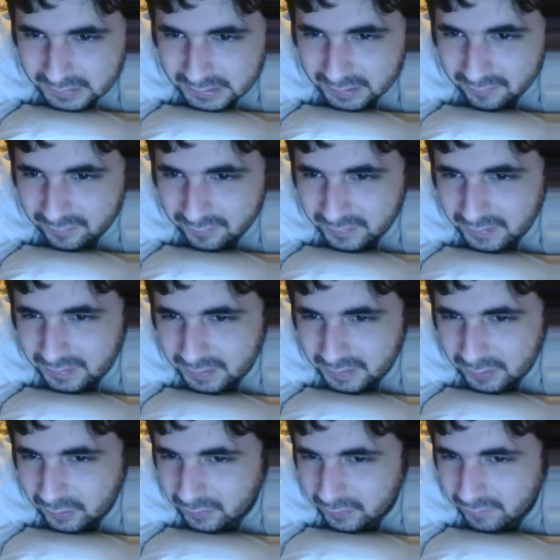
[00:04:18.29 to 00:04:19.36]
Giving
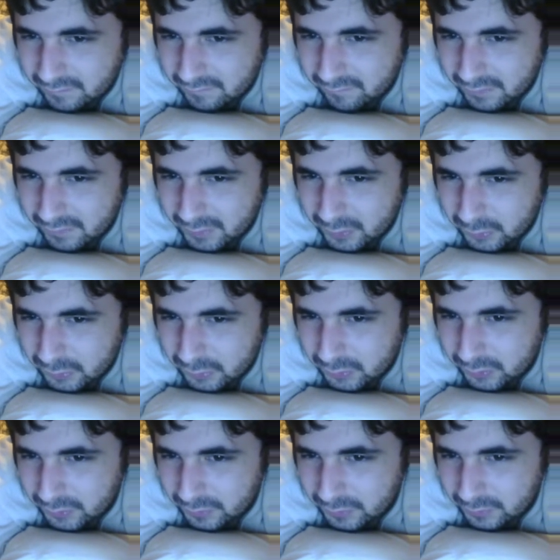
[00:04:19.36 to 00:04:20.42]
a deliberate pause
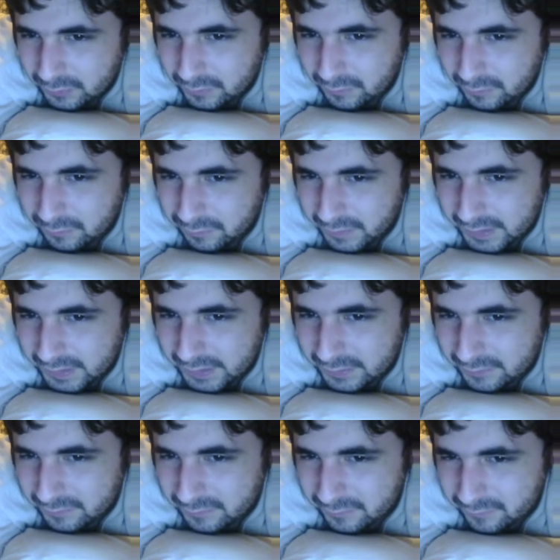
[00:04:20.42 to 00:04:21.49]
to
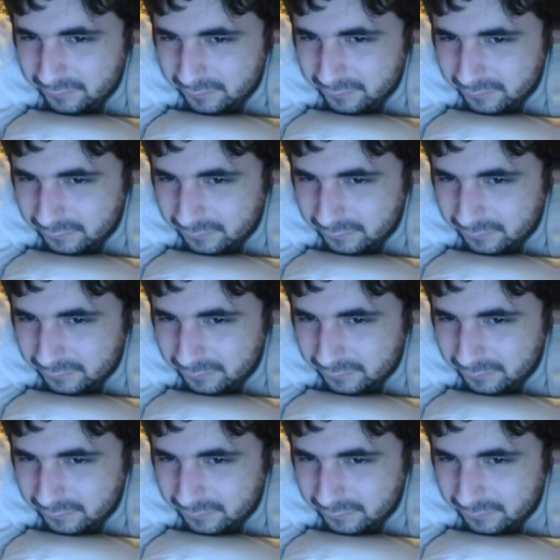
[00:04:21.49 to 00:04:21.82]
feign